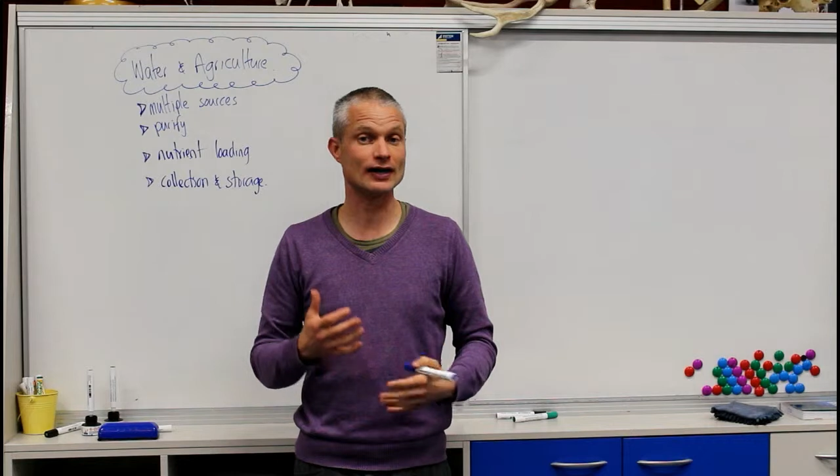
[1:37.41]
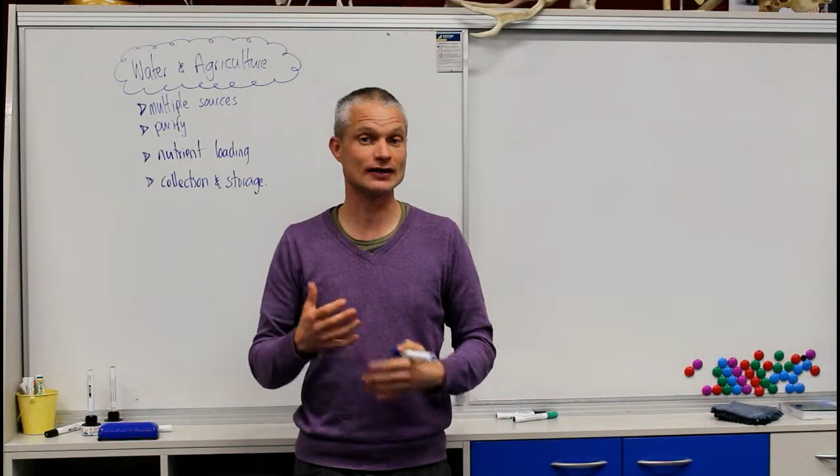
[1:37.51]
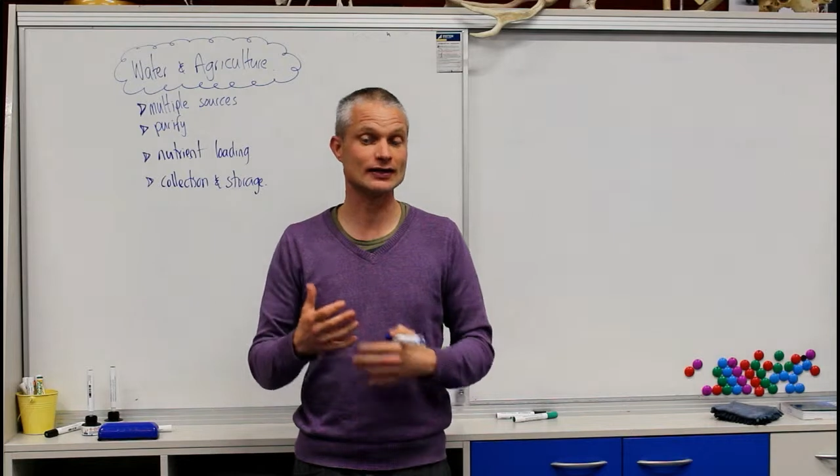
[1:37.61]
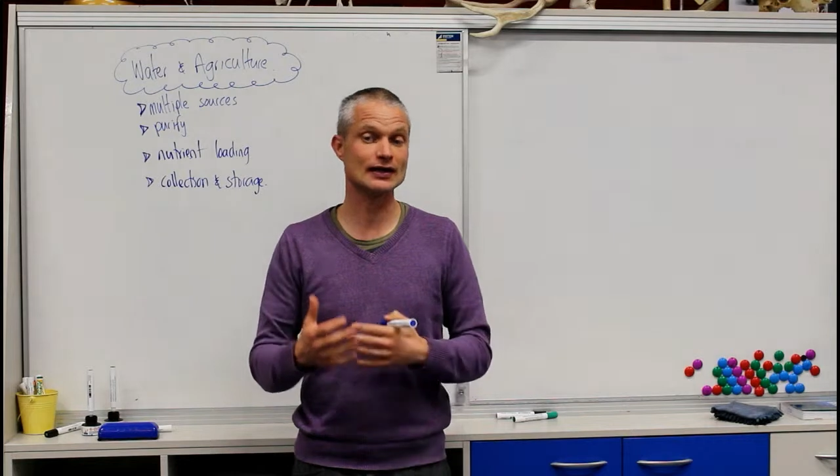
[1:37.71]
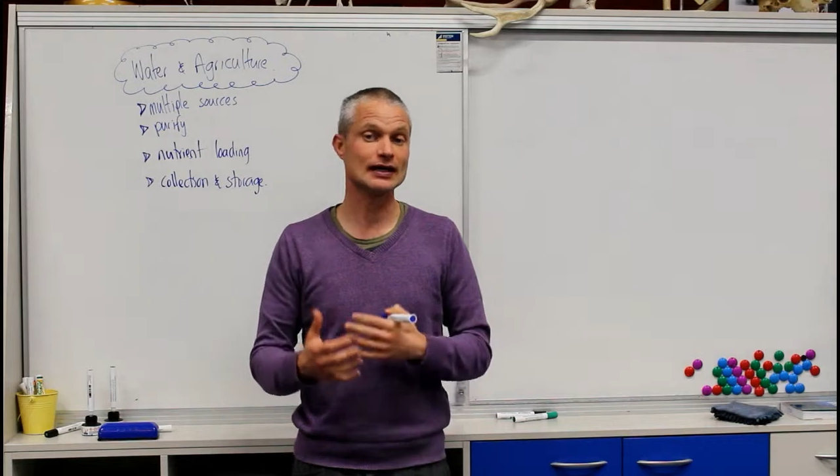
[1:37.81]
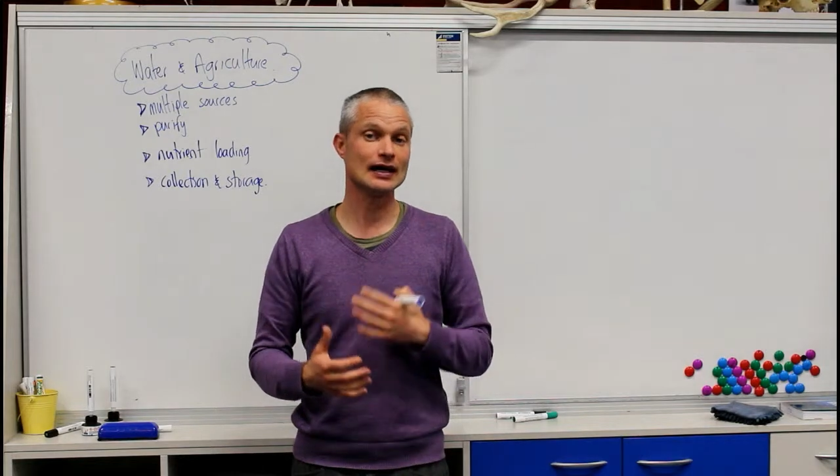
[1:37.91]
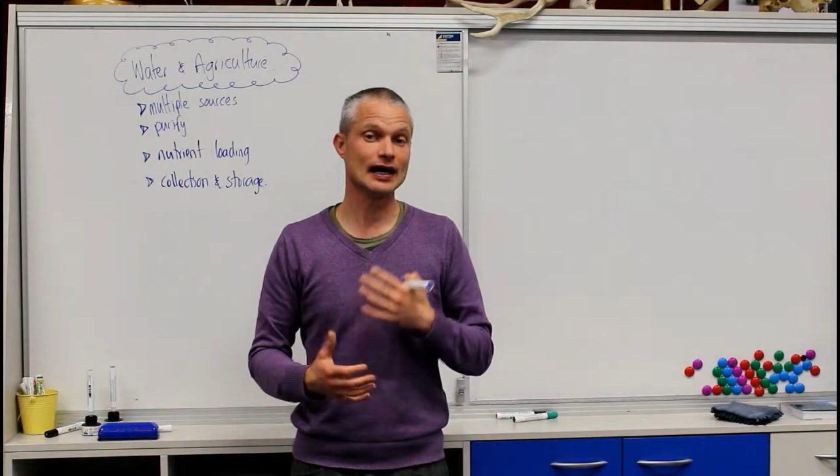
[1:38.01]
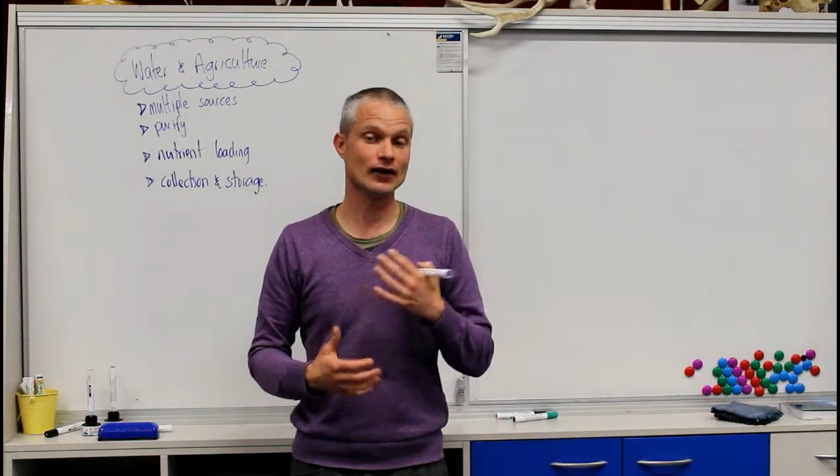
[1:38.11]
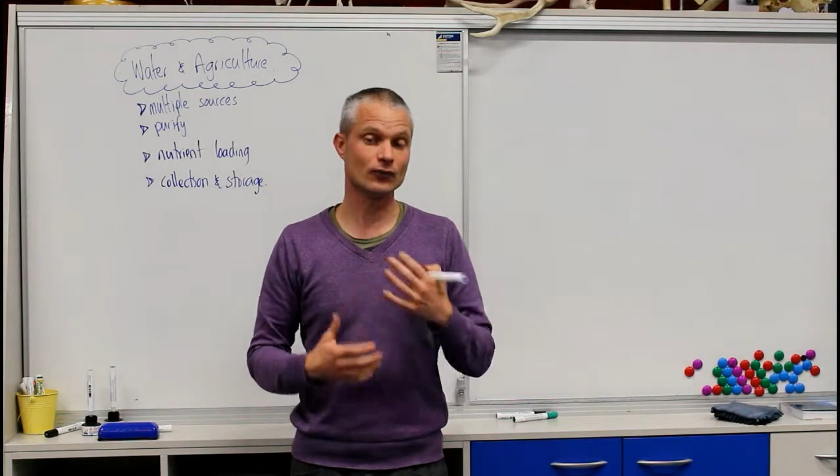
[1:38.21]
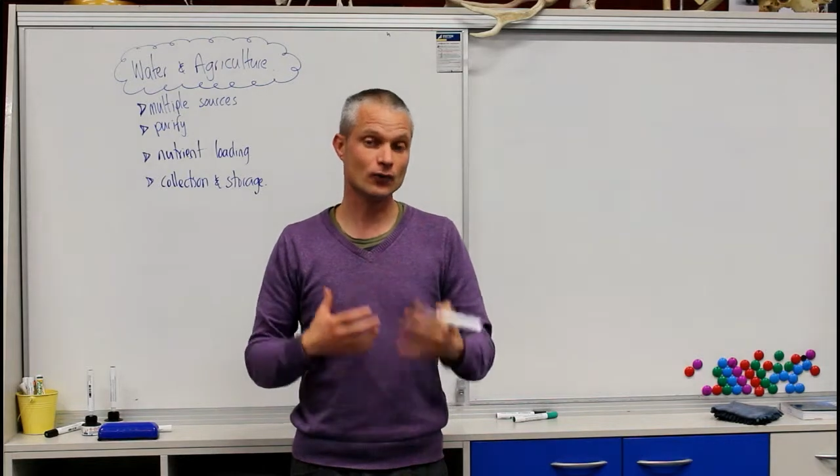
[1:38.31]

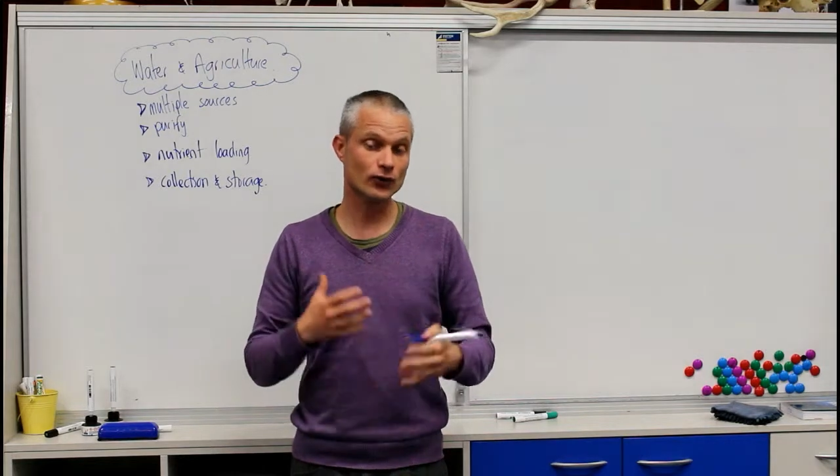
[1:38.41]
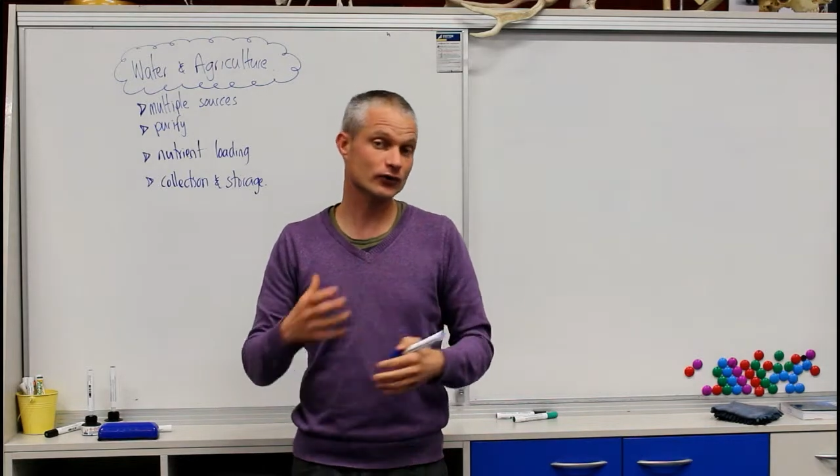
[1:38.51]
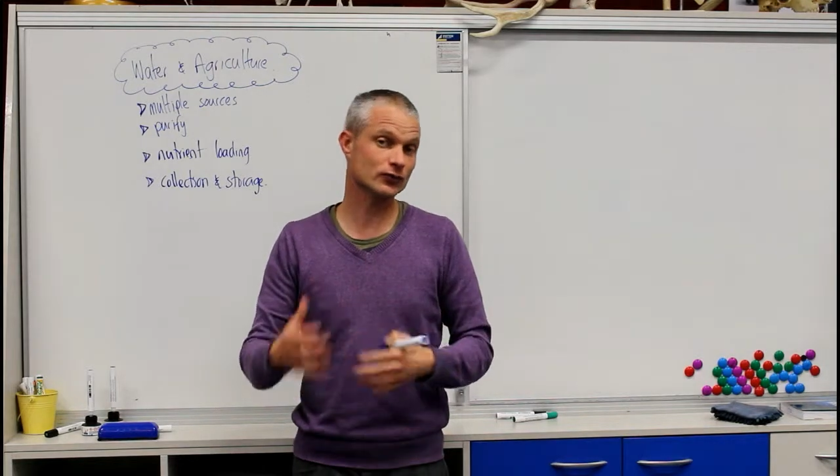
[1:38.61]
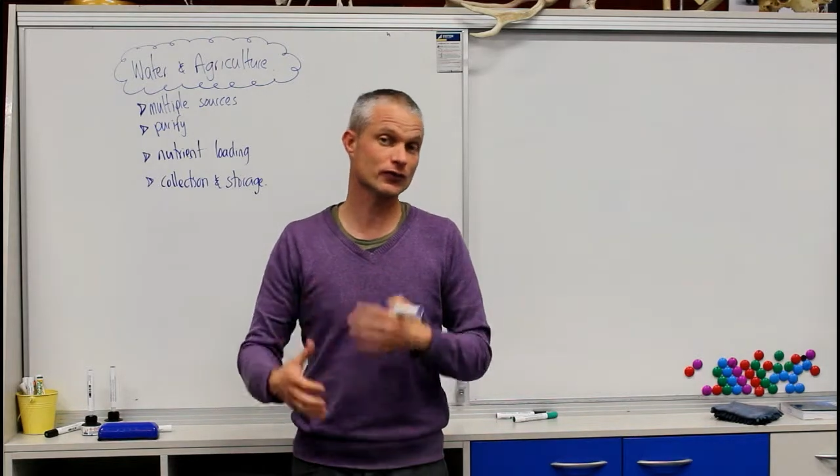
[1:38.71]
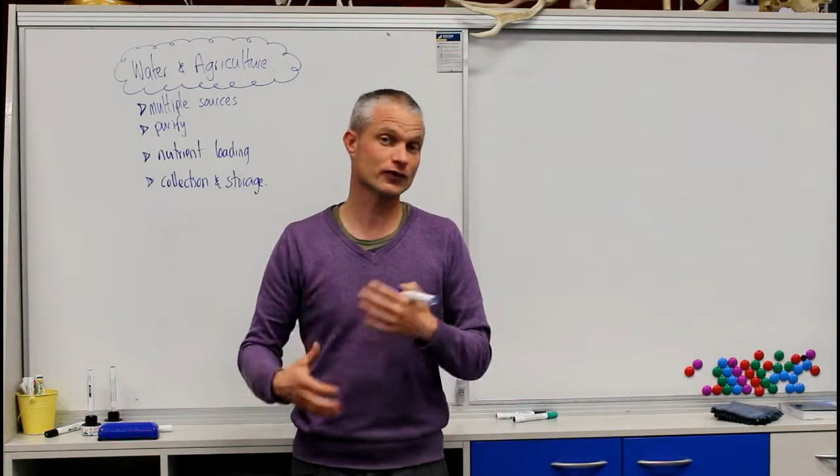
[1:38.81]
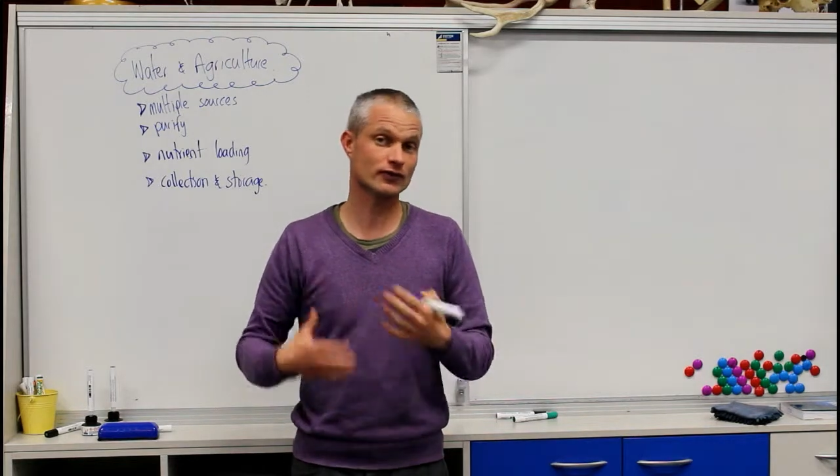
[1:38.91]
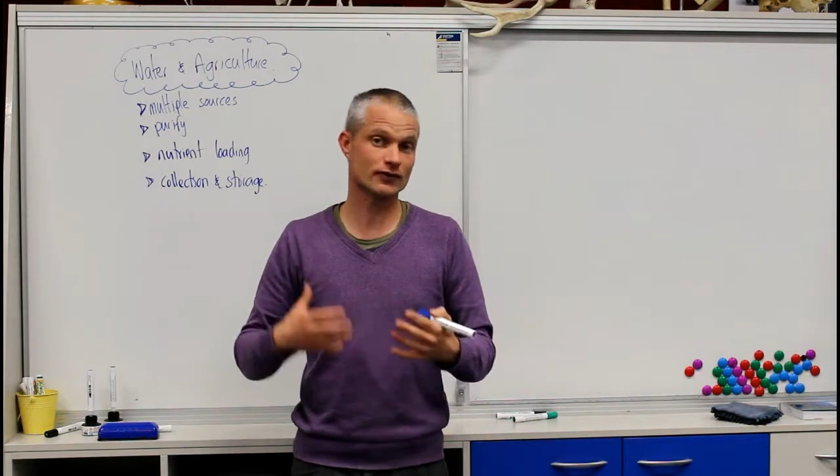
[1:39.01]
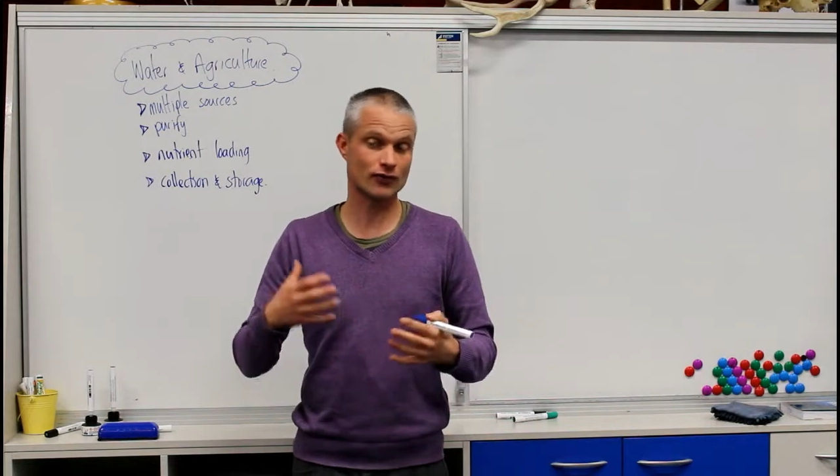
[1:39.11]
and worked with